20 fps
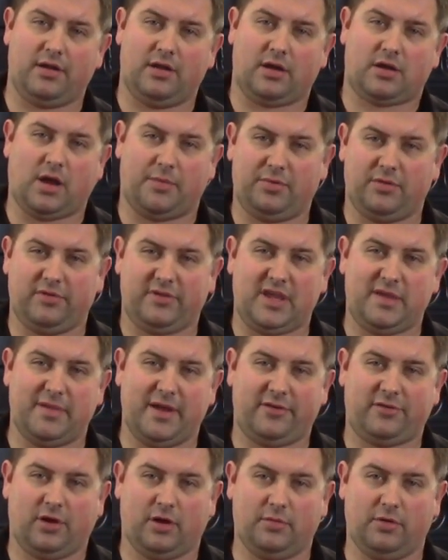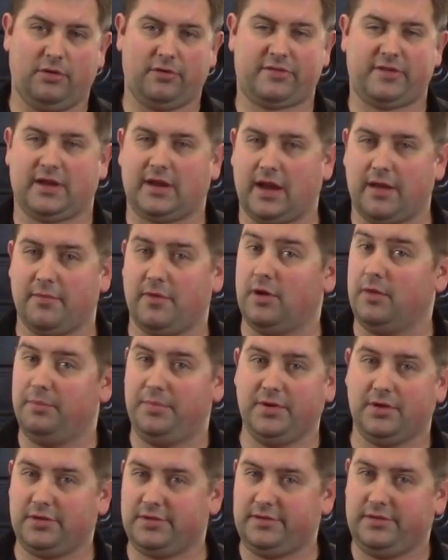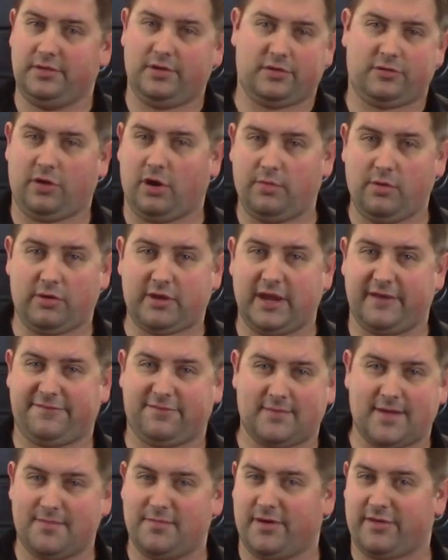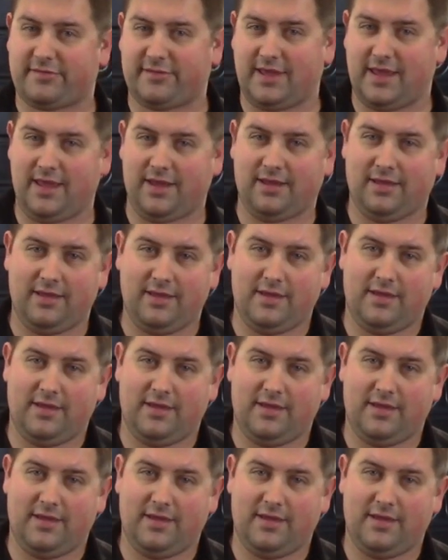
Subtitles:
a couple of eBay turbos thinking I'm going to build a turbo kit for my Mustang,